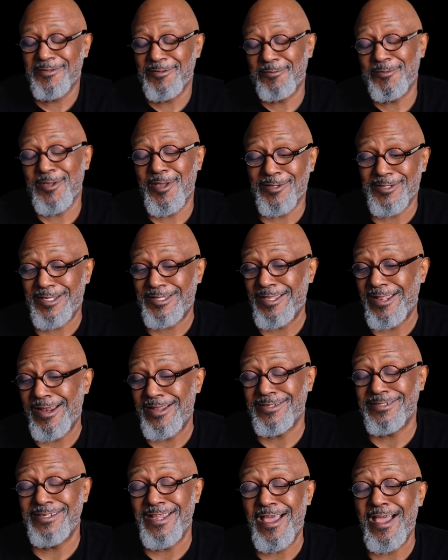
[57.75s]
sometimes I
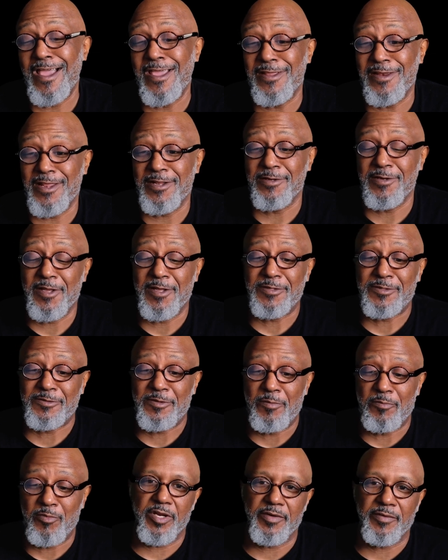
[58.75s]
thought I was dying at, at
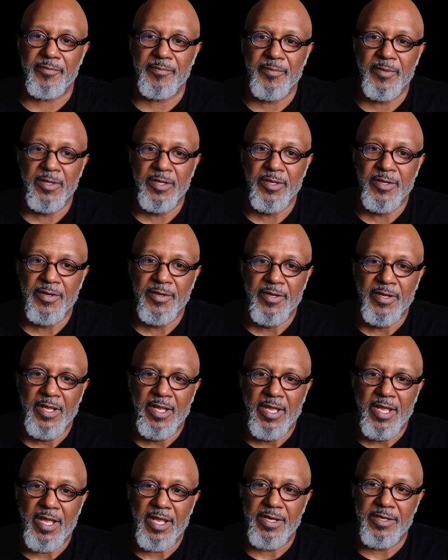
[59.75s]
some point
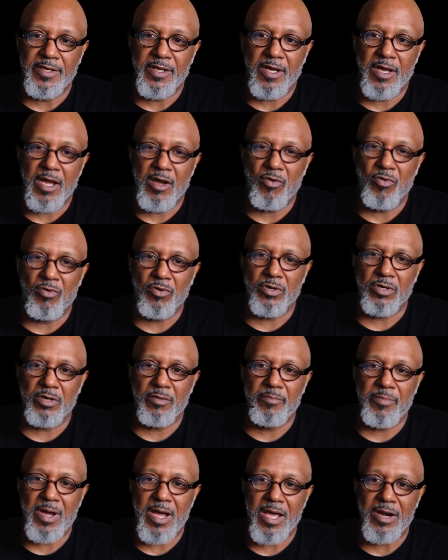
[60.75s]
and uh, I
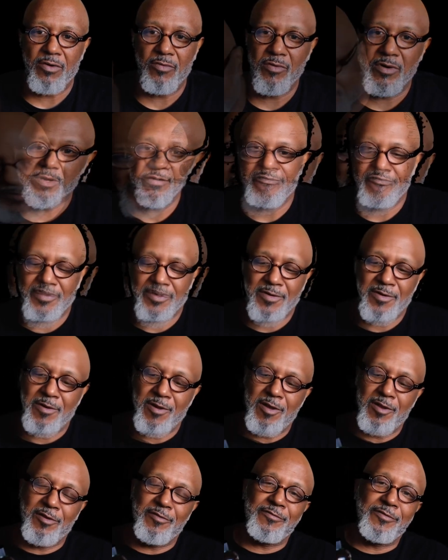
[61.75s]
ordered a bottle of
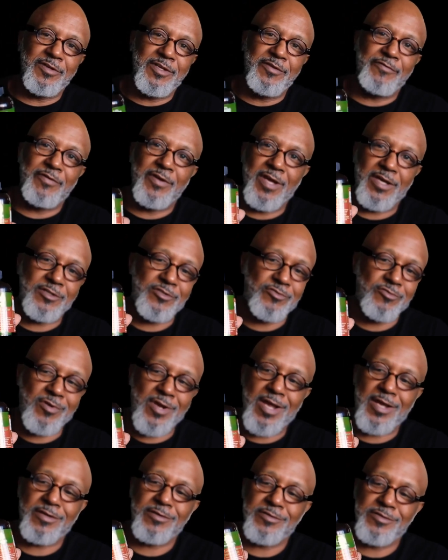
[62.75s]
olive leaf
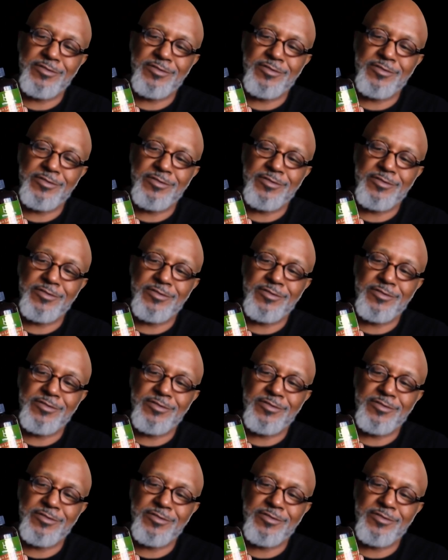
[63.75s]
extract.